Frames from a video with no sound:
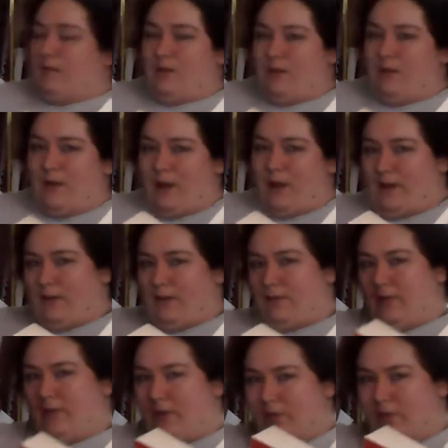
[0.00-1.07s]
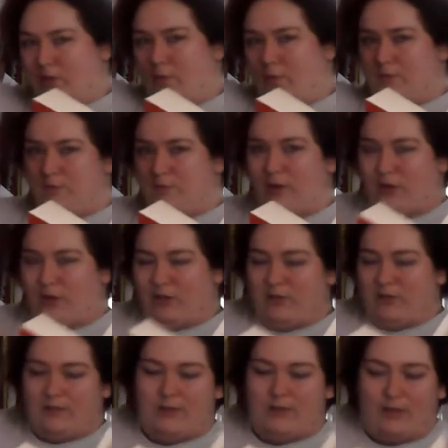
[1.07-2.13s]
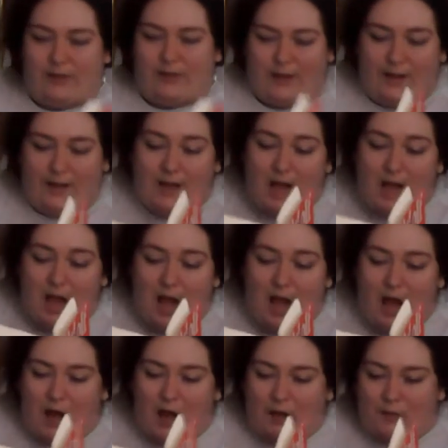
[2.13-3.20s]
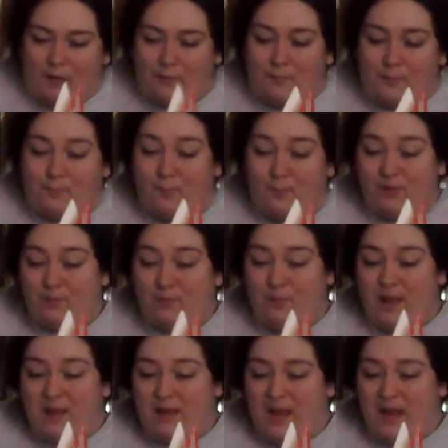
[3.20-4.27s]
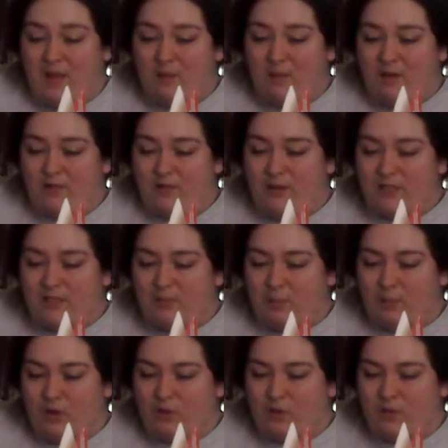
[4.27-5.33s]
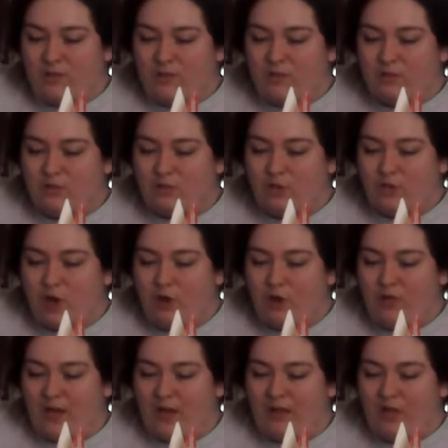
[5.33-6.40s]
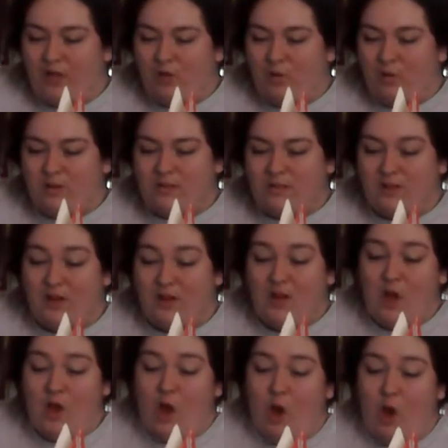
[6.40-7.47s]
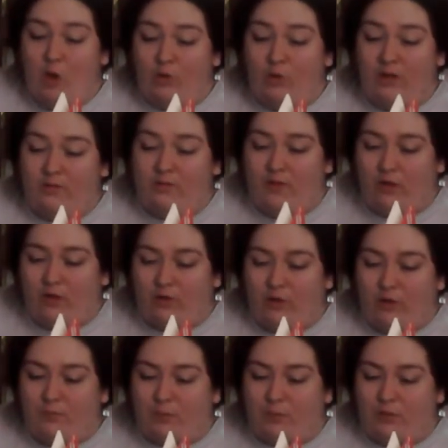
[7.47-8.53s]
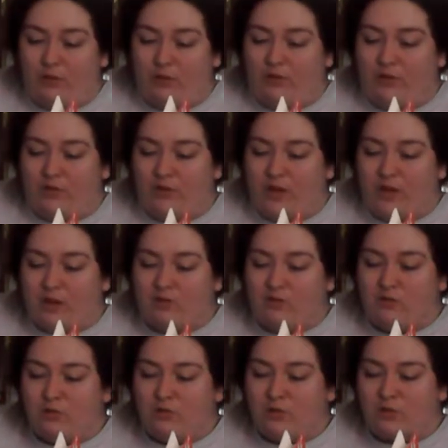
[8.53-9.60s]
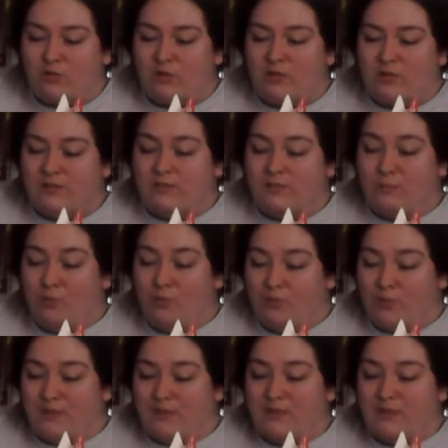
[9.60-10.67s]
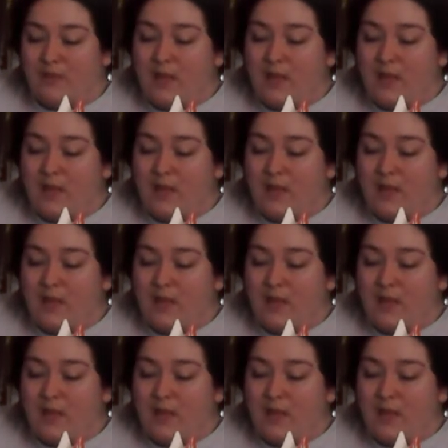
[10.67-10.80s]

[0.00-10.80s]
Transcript: Okay, that looks so much better. Okay. But the main aim of his book was to show that he was the only founder and builder of the National Socialist movement.